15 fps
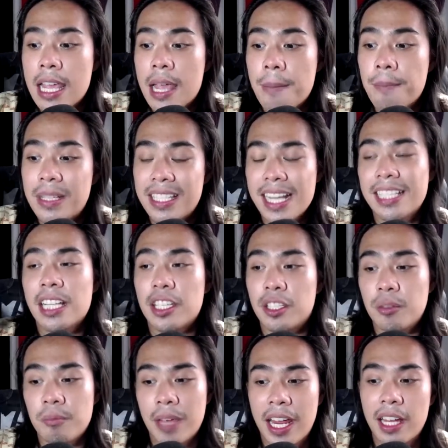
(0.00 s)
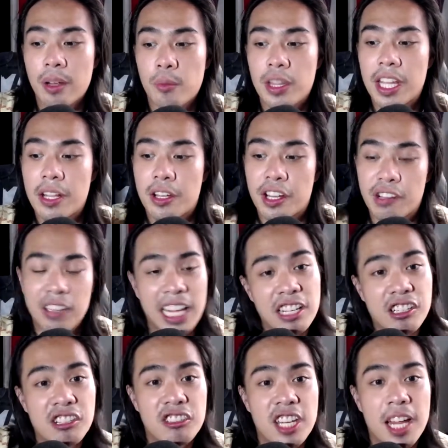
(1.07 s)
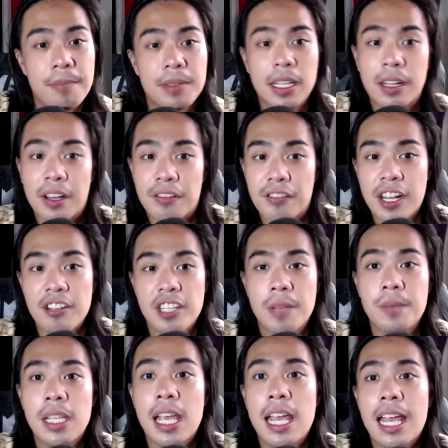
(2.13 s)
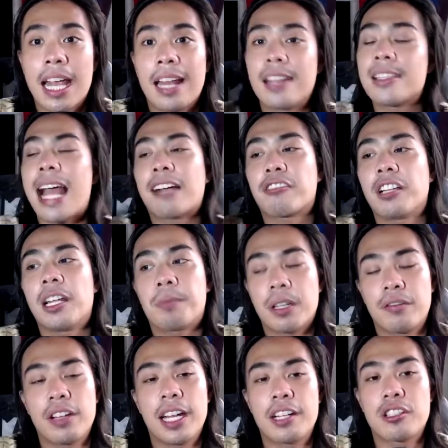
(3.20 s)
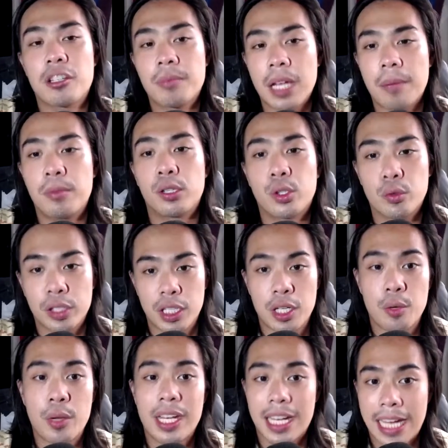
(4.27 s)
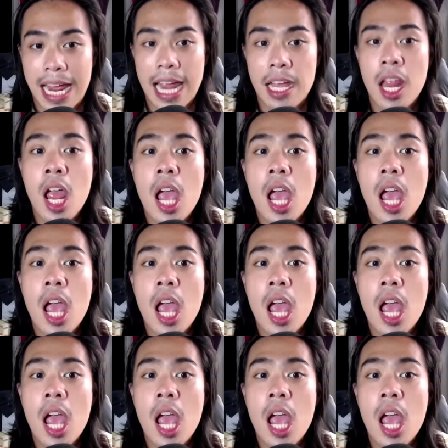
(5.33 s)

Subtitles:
mistakes that you make within your relationships and your friendships, it is actually a privilege to be able to redo it again.